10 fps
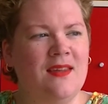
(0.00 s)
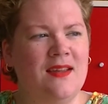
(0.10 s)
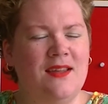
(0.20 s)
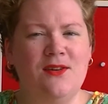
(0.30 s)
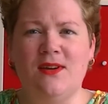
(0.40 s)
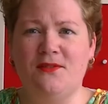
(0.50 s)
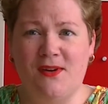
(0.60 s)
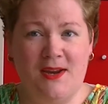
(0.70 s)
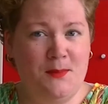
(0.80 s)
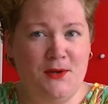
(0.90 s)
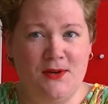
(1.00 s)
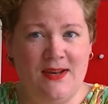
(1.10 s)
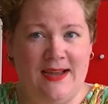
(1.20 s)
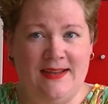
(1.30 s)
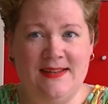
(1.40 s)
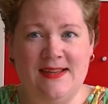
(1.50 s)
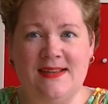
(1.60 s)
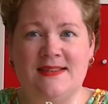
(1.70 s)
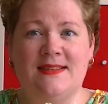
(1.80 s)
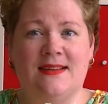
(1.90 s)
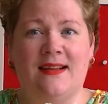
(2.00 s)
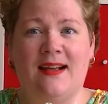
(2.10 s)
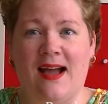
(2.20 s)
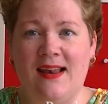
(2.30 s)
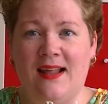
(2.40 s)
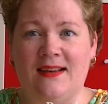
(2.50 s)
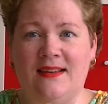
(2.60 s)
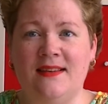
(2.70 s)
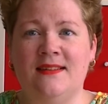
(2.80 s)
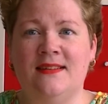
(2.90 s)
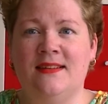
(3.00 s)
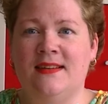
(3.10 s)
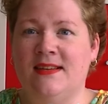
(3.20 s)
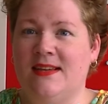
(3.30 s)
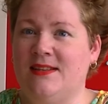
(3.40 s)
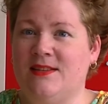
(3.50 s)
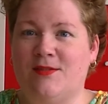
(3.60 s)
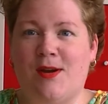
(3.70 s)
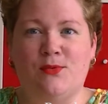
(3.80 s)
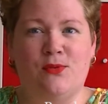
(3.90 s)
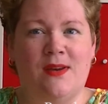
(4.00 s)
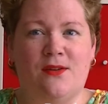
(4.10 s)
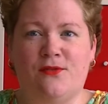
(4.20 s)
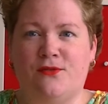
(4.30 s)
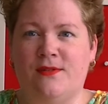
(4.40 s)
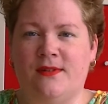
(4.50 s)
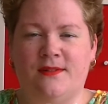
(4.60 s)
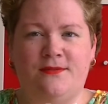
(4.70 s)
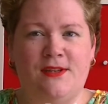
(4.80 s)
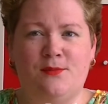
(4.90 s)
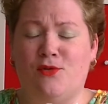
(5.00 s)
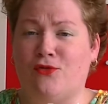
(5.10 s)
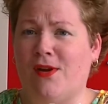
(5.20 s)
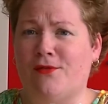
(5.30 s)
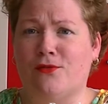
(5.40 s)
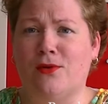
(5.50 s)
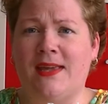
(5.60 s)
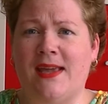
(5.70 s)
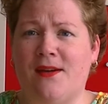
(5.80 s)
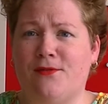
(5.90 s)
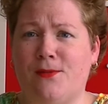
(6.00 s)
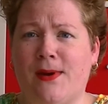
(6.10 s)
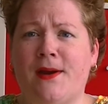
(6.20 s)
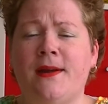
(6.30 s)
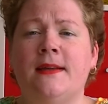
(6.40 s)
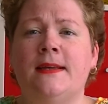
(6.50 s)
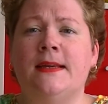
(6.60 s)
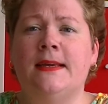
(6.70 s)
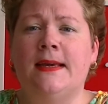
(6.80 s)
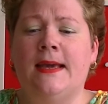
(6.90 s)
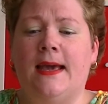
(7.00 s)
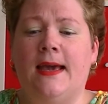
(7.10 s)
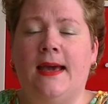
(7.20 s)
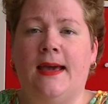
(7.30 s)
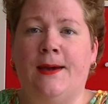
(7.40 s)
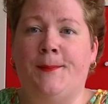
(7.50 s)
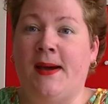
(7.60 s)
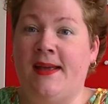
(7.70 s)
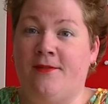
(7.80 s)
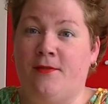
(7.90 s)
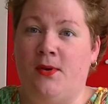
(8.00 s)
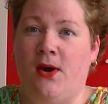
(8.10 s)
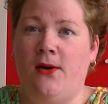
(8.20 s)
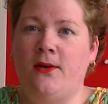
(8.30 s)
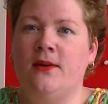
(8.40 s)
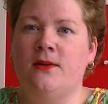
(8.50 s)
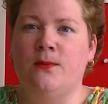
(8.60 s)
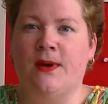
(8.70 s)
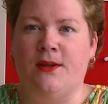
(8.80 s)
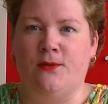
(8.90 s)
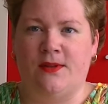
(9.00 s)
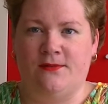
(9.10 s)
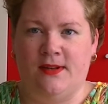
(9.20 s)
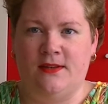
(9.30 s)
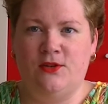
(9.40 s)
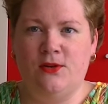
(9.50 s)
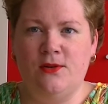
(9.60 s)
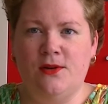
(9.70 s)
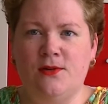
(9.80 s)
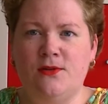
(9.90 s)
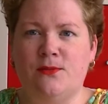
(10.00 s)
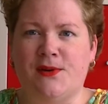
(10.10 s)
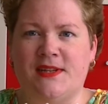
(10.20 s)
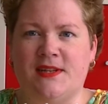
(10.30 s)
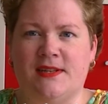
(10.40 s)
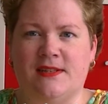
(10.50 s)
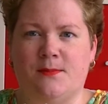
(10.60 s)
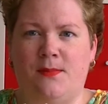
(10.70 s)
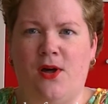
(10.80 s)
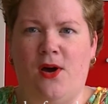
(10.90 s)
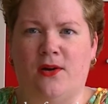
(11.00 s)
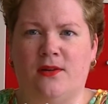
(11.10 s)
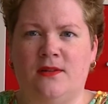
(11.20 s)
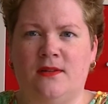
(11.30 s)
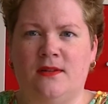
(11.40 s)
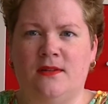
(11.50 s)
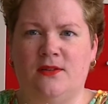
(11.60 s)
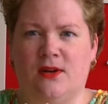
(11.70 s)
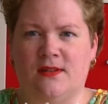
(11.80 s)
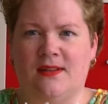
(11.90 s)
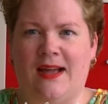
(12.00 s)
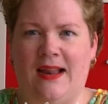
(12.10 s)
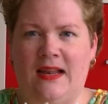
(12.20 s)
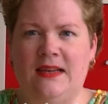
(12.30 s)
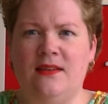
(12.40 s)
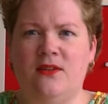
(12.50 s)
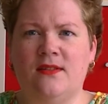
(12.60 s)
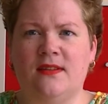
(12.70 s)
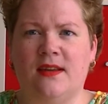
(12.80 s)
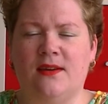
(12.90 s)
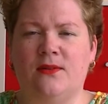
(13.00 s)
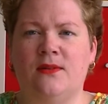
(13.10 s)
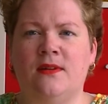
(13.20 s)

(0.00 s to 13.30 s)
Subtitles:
You can find me online as Carolien. Instagram, Twitter, Facebook, Ravelry, everywhere. I have a blog where you can find the show notes, which is blog.kralien.nl,